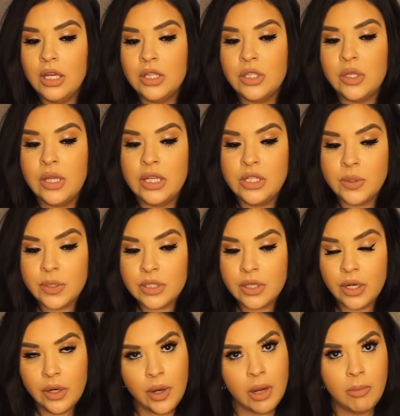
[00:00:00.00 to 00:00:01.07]
So they do a
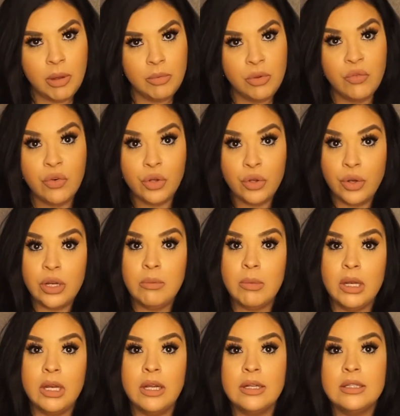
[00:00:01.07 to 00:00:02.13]
sonogram on me for 30
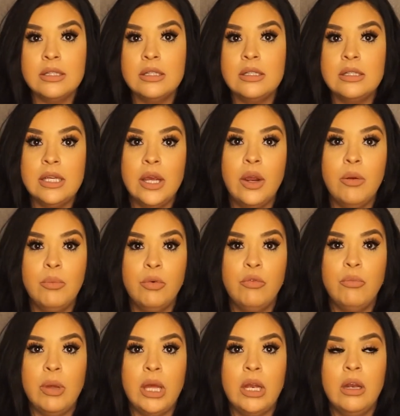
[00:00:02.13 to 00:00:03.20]
minutes to see her
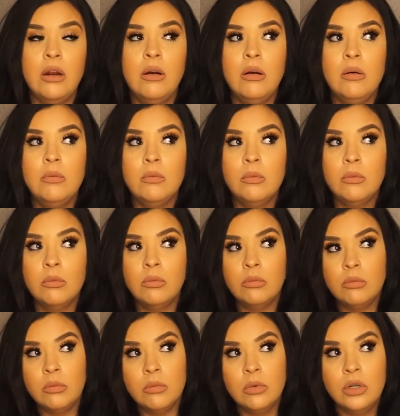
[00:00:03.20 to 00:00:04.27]
movement.
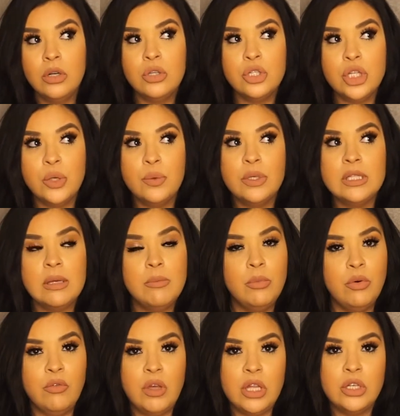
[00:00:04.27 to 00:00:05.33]
She wasn't
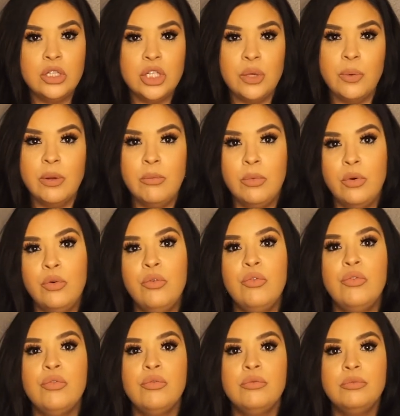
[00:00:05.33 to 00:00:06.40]
moving. She would
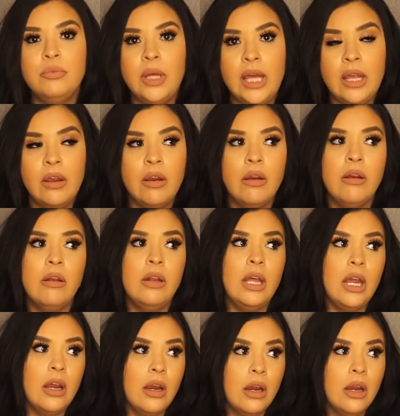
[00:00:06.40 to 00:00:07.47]
move here,
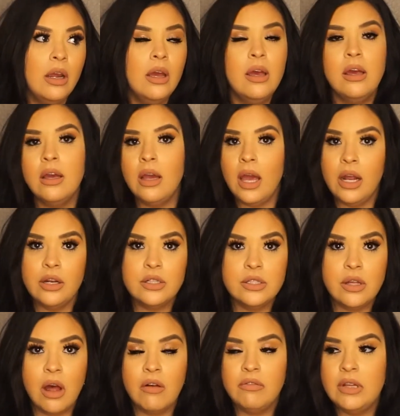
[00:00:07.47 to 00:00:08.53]
there, kind of
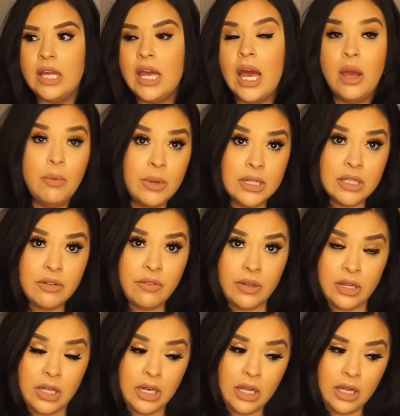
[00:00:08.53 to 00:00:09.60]
softly. I wasn't
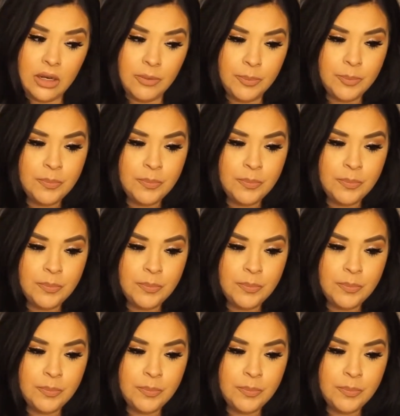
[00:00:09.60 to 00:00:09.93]
feeling it.